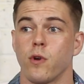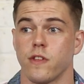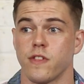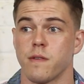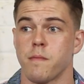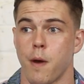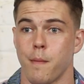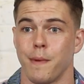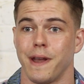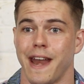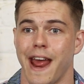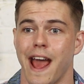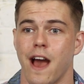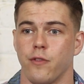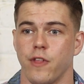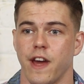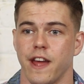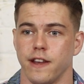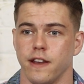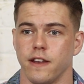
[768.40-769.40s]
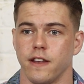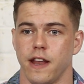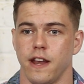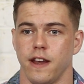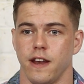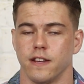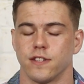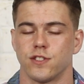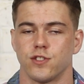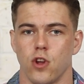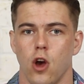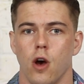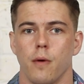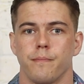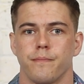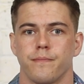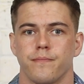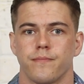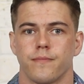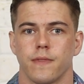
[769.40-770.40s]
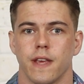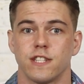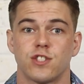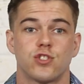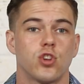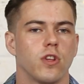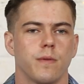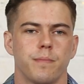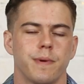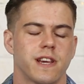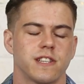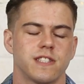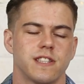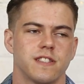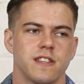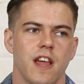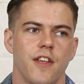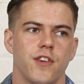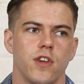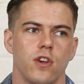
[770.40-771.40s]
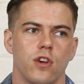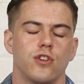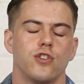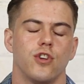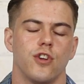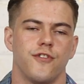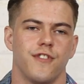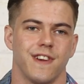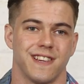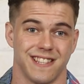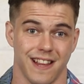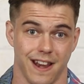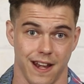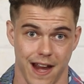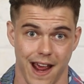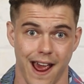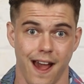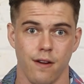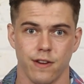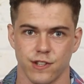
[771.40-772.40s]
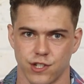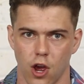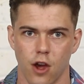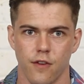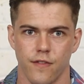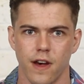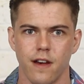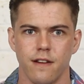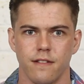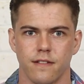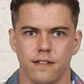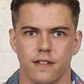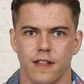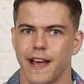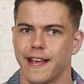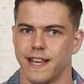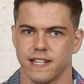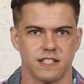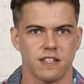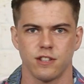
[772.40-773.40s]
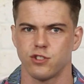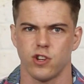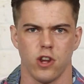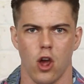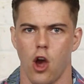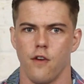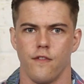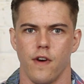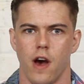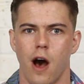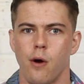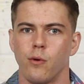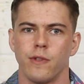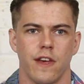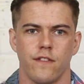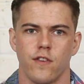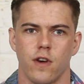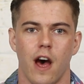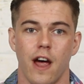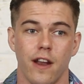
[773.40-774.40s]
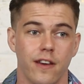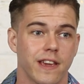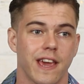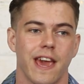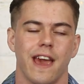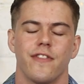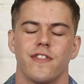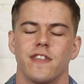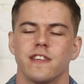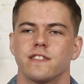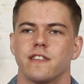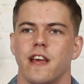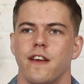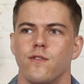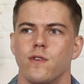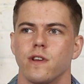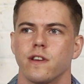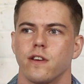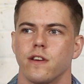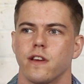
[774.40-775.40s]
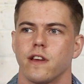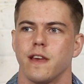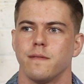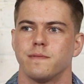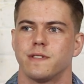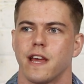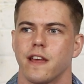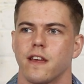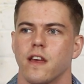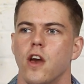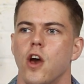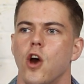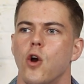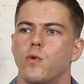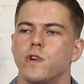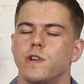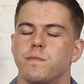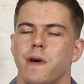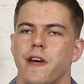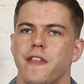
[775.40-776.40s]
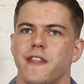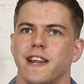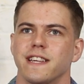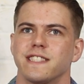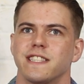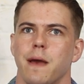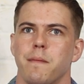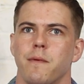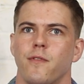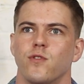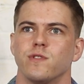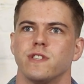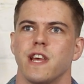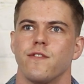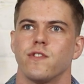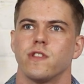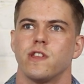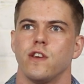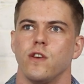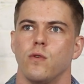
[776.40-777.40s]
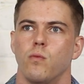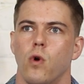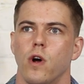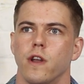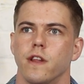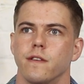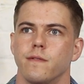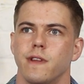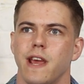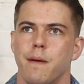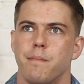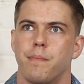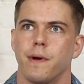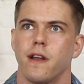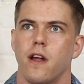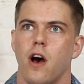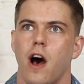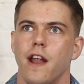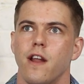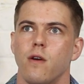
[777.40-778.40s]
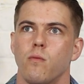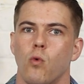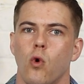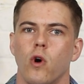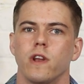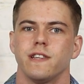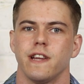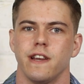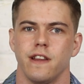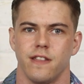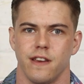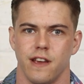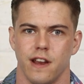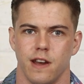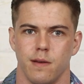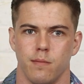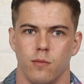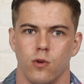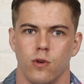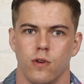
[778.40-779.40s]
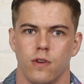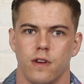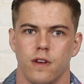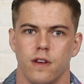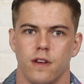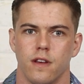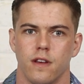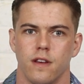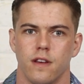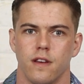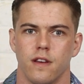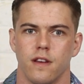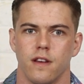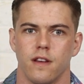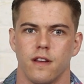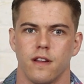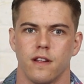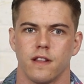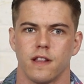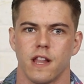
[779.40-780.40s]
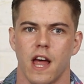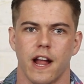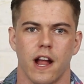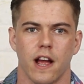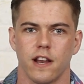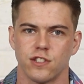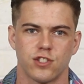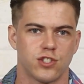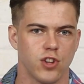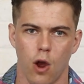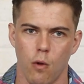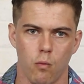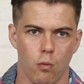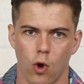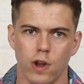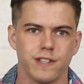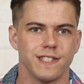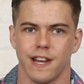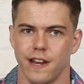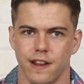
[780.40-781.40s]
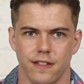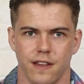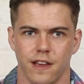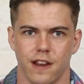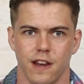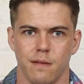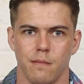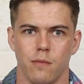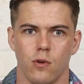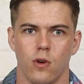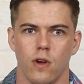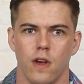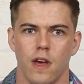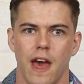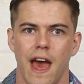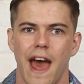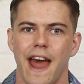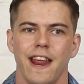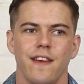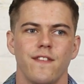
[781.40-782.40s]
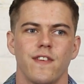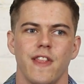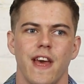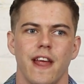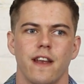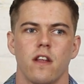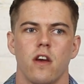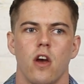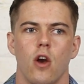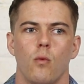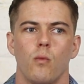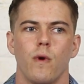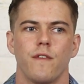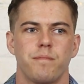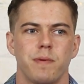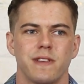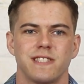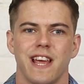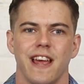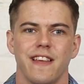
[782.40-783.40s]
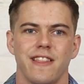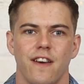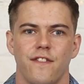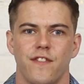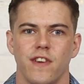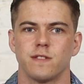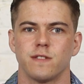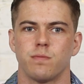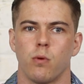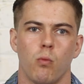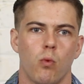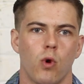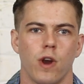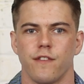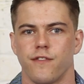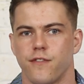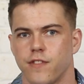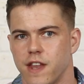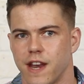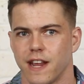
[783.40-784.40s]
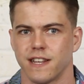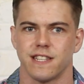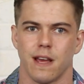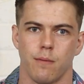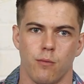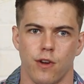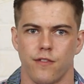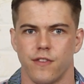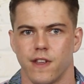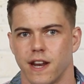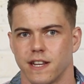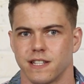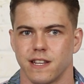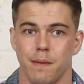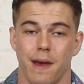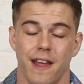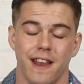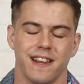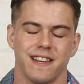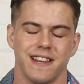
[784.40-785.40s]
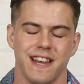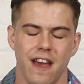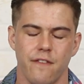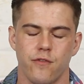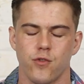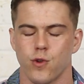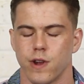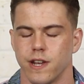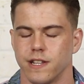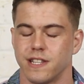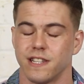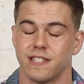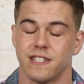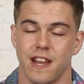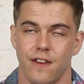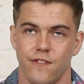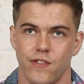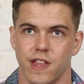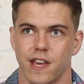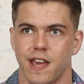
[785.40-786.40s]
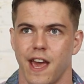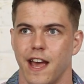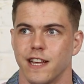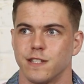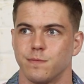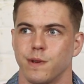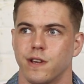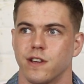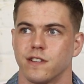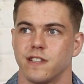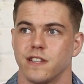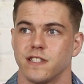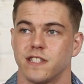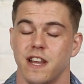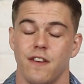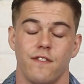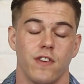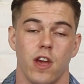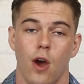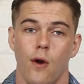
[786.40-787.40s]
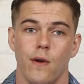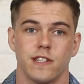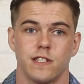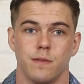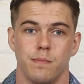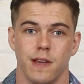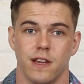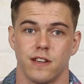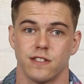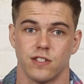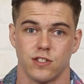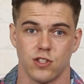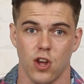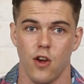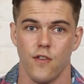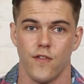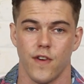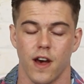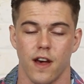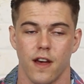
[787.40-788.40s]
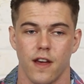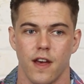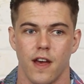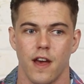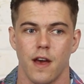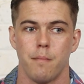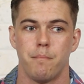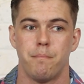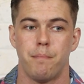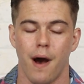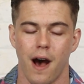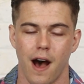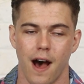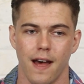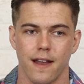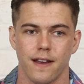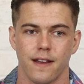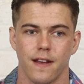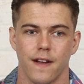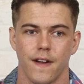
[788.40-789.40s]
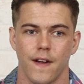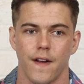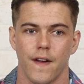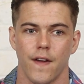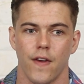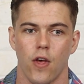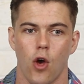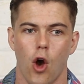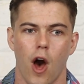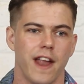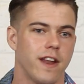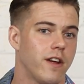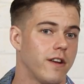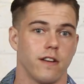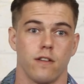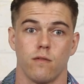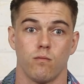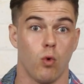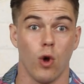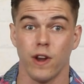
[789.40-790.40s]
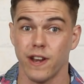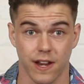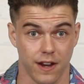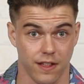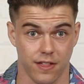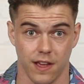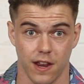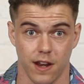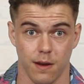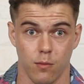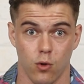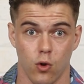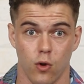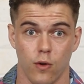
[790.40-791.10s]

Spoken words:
at the moment now, they need to stop. Yeah. It's too, because there's nothing you can do to fix it now. It's over. Like, it's literally over. I don't care. Everyone keeps saying, would you play the next game if it was everything you wanted? Yeah, but I don't want anything anymore. Like, I just don't want anything anymore. And even then, we've been saying that but what if the next game? What if the next game? And it never is. It's never the case, because it's never going to be, because it's over. But I don't want anything anymore.